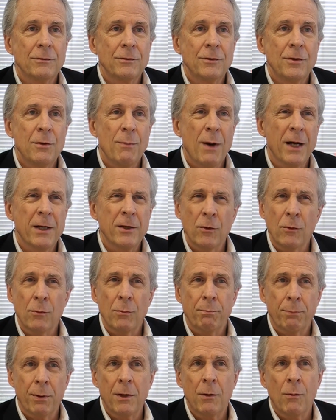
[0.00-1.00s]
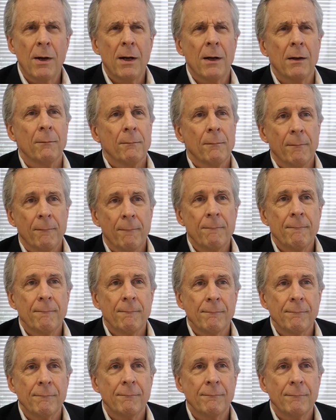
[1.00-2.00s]
2 might do pretty well,
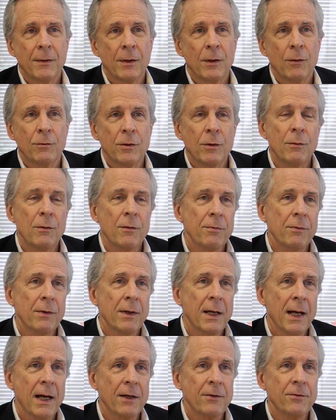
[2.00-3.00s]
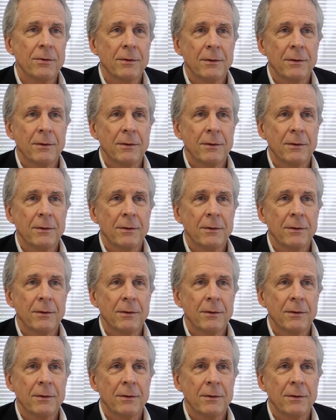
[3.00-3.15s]
2 to 3x.